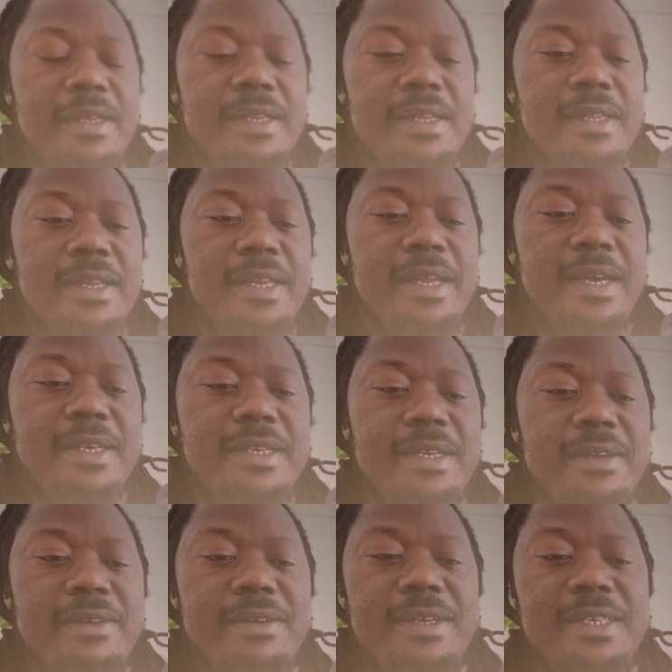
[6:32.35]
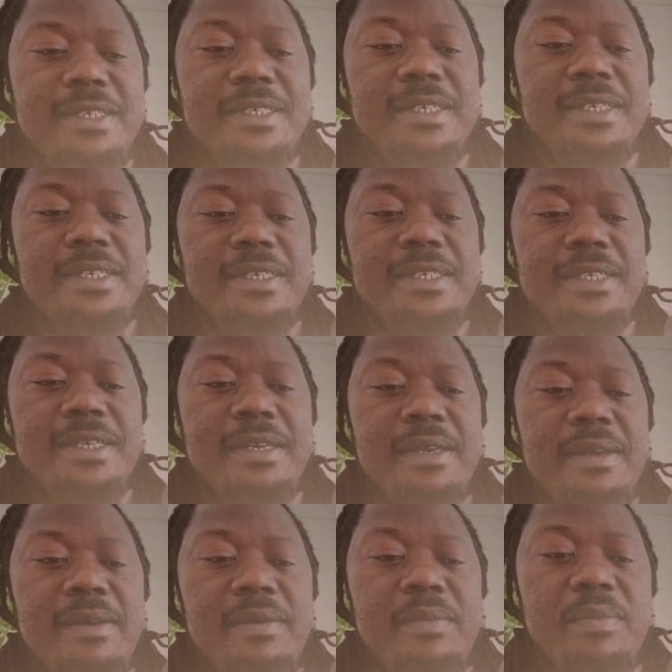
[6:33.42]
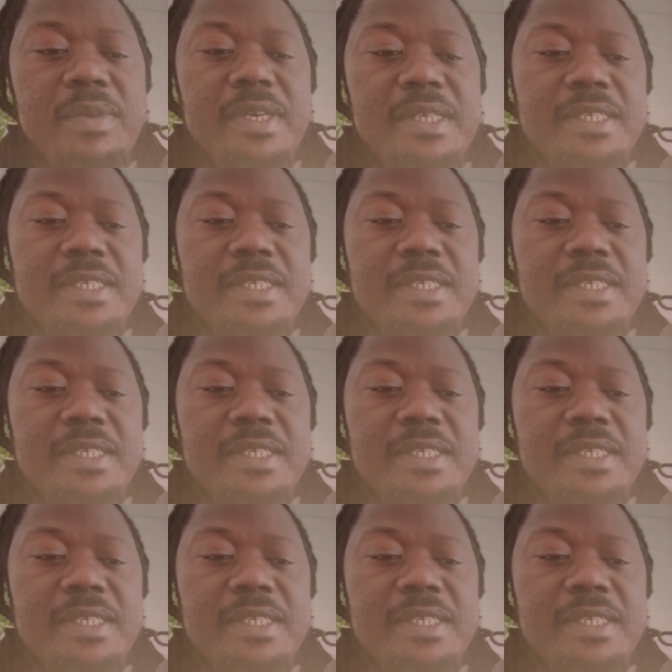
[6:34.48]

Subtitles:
The light increases. Press